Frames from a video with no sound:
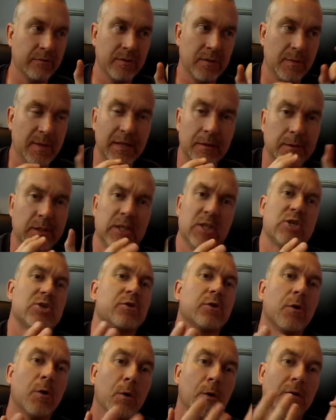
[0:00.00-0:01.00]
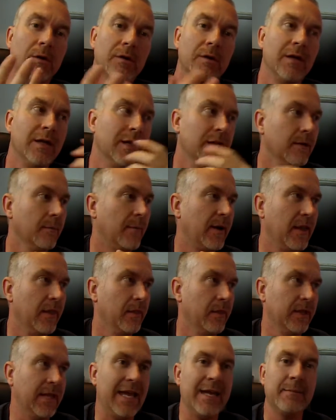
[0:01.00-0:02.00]
be able to control
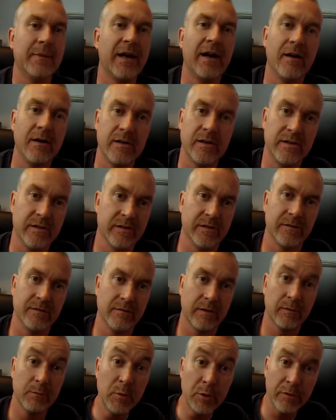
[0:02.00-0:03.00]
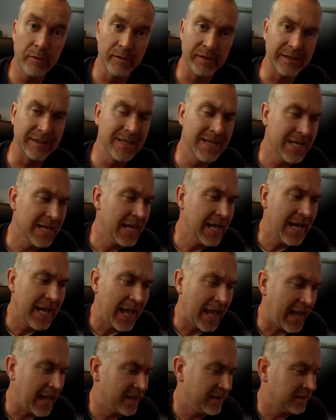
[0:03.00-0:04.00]
the game characters smoothly.
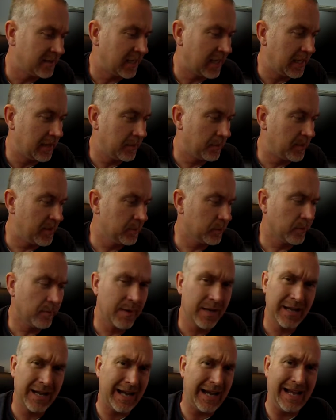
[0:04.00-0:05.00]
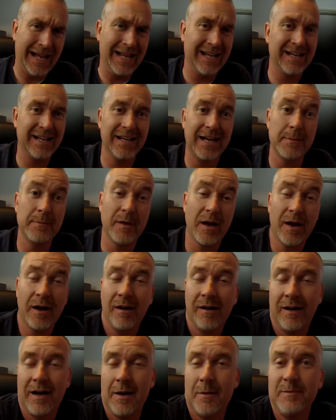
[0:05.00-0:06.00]
And people might,
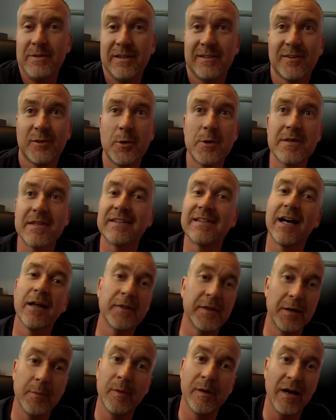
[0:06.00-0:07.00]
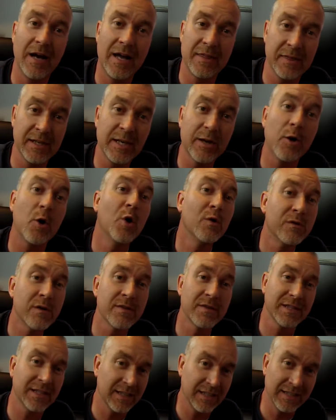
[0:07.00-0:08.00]
I'm just throwing this out there, but I think they're
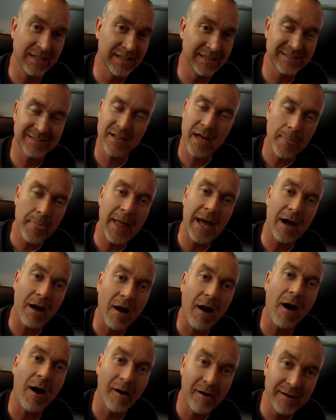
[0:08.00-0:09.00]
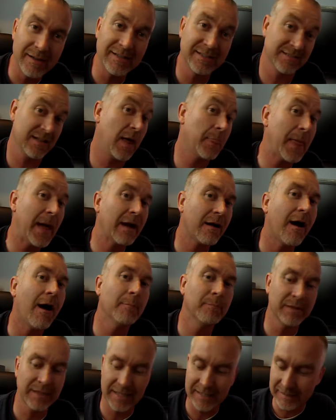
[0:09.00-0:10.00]
overthinking it. It's not that hard. It's not that
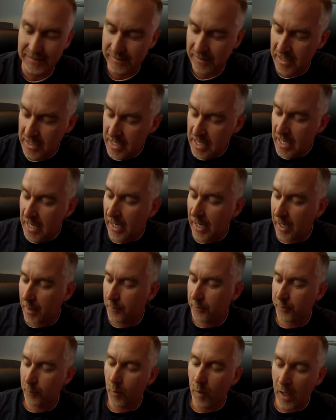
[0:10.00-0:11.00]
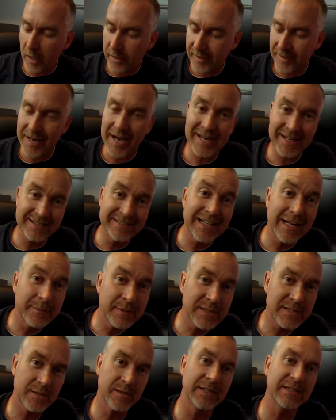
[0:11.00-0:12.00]
complicated. So to kind of
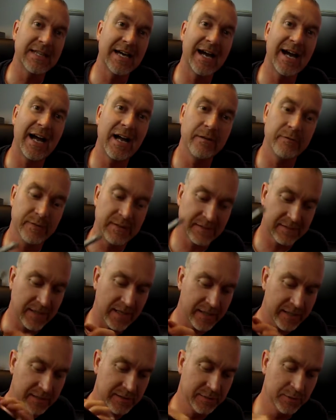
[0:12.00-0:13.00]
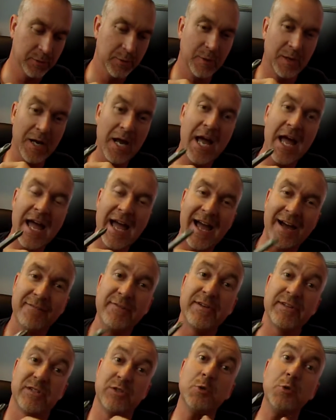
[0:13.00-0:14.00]
demonstrate that, I've decided to have
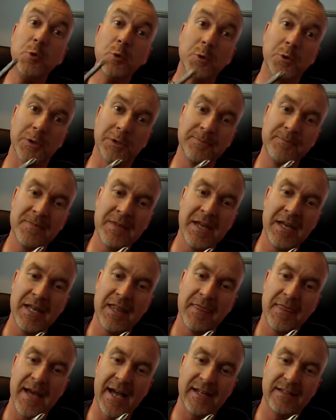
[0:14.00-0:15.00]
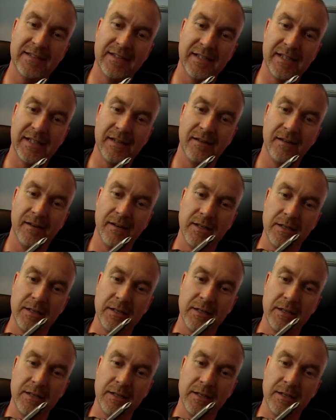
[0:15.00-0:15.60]
this tool that